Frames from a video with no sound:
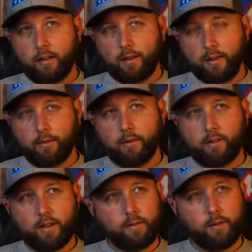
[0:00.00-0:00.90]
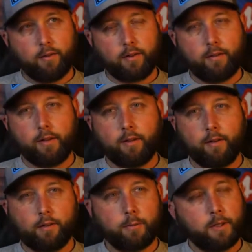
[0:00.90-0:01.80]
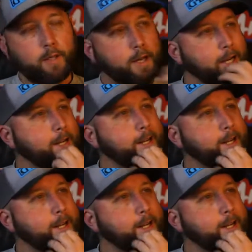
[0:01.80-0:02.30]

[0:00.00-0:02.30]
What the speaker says: I think it was a 72, 73, somewhere in there,